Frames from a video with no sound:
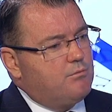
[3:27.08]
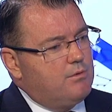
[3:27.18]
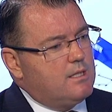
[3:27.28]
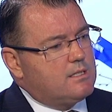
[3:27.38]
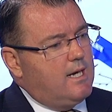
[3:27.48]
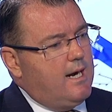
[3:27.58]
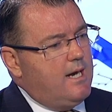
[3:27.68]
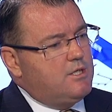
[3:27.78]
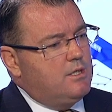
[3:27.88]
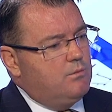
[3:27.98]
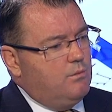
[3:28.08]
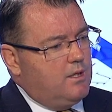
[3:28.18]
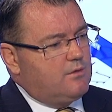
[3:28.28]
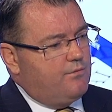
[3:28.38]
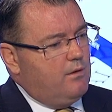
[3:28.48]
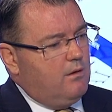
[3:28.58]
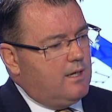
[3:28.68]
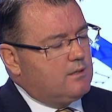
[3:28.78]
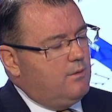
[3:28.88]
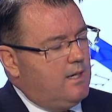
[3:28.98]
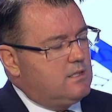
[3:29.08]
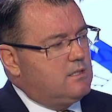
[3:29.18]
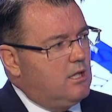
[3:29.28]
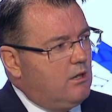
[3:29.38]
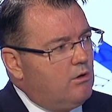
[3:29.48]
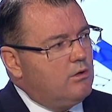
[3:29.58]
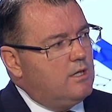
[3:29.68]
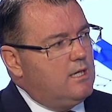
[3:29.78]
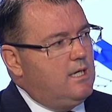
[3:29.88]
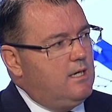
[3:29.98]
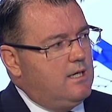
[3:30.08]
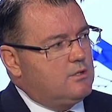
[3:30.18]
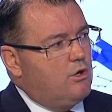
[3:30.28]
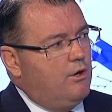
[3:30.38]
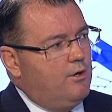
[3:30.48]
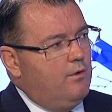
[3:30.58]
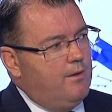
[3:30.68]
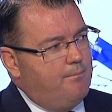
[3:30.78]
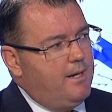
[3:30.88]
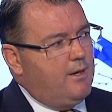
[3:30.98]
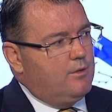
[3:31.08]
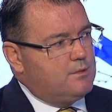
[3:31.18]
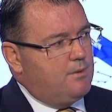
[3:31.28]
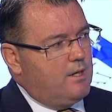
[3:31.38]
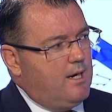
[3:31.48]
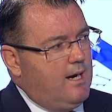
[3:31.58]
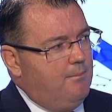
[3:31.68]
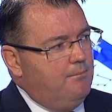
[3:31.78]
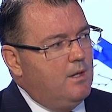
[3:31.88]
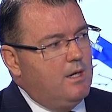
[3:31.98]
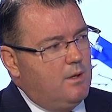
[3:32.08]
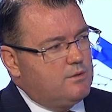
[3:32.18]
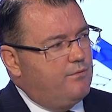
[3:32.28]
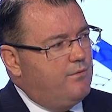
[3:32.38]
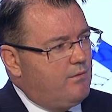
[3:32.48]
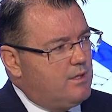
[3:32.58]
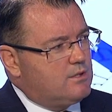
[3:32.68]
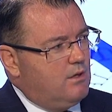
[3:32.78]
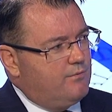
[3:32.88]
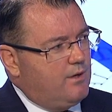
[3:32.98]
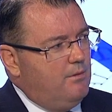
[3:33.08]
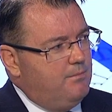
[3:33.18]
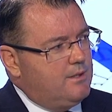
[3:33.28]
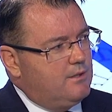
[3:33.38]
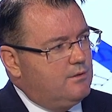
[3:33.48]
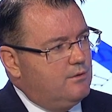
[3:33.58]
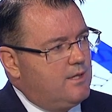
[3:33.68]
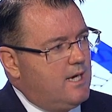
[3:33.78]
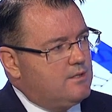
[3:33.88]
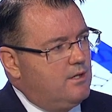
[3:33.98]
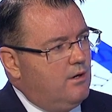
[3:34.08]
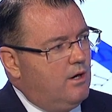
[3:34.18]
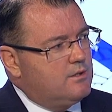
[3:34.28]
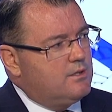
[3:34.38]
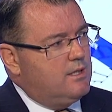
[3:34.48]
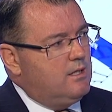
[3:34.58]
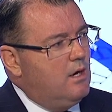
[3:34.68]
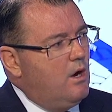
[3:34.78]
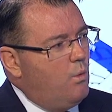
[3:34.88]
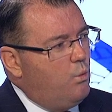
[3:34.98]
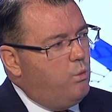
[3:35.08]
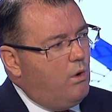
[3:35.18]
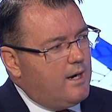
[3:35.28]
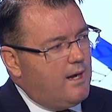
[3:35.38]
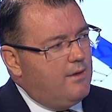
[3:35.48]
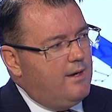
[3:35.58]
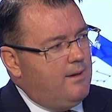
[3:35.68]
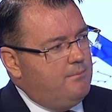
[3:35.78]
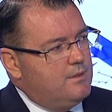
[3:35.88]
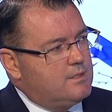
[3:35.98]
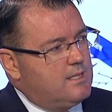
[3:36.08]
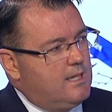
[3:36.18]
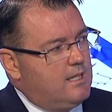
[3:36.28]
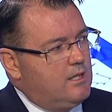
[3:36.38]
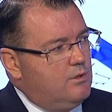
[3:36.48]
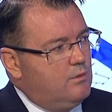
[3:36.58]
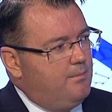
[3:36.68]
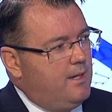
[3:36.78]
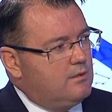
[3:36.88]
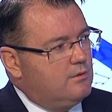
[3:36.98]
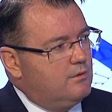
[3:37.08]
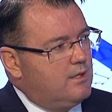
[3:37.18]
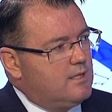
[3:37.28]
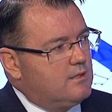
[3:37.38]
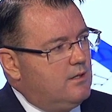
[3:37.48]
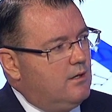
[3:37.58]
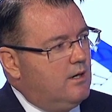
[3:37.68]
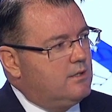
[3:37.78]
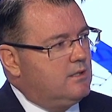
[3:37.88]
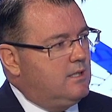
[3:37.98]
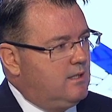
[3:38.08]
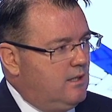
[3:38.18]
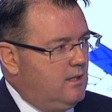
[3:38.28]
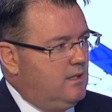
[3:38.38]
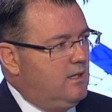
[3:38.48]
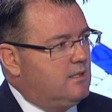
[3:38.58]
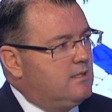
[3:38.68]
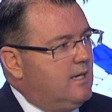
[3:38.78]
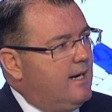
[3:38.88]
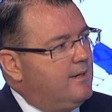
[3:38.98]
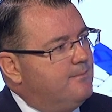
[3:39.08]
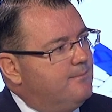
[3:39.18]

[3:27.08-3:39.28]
a real estate agent, what it's felt like to us is the longer the year has gone on, the better it's become. It was a very soft opening to 2019. What are the numbers telling you about 2019 year to date?